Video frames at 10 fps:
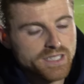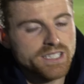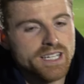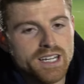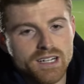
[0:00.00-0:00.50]

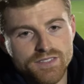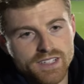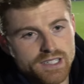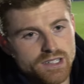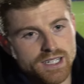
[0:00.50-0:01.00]
Yeah, I
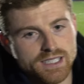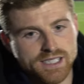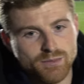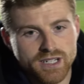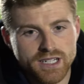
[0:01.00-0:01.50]
think, like I
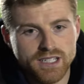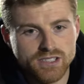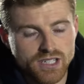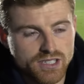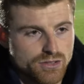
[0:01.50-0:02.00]
said, when any
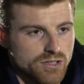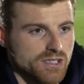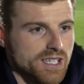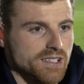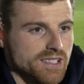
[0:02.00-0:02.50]
side sort of
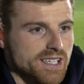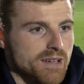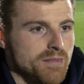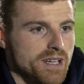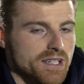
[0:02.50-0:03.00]
goes down to 10 men,